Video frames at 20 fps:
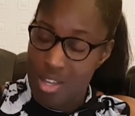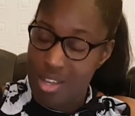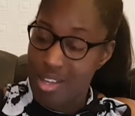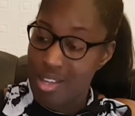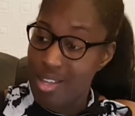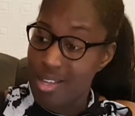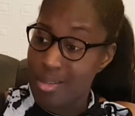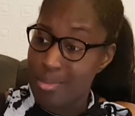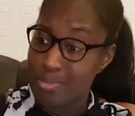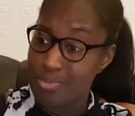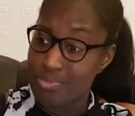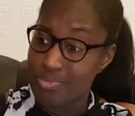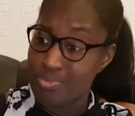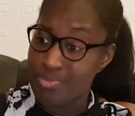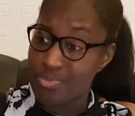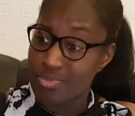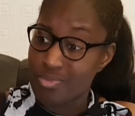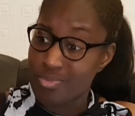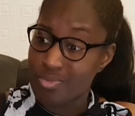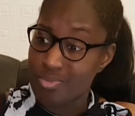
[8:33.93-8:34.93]

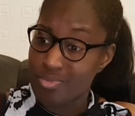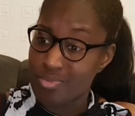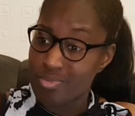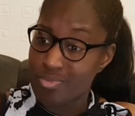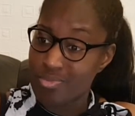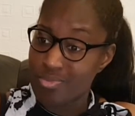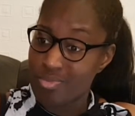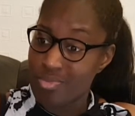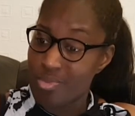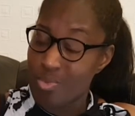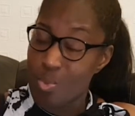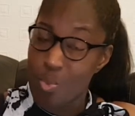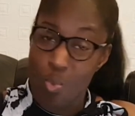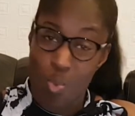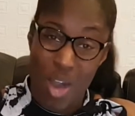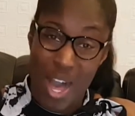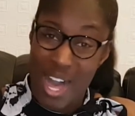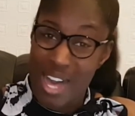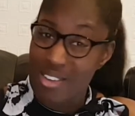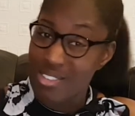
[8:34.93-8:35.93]

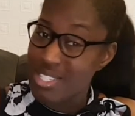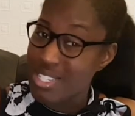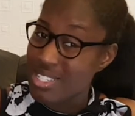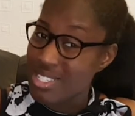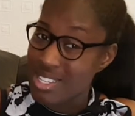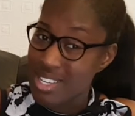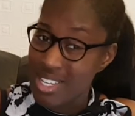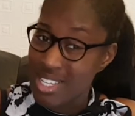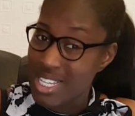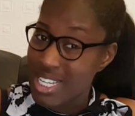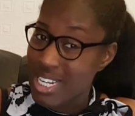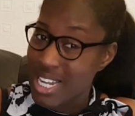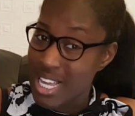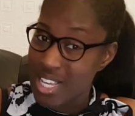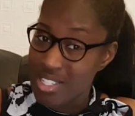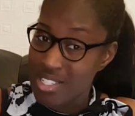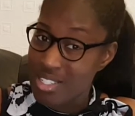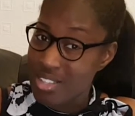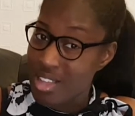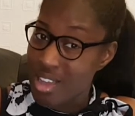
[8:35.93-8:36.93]
what else is he gonna
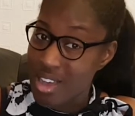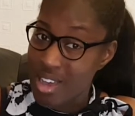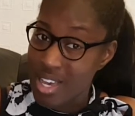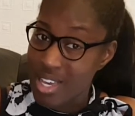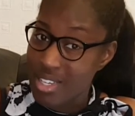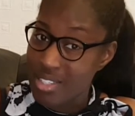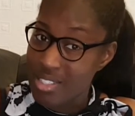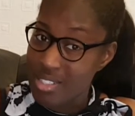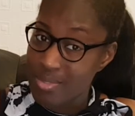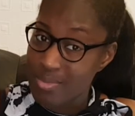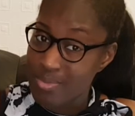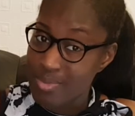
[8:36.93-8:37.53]
let slide?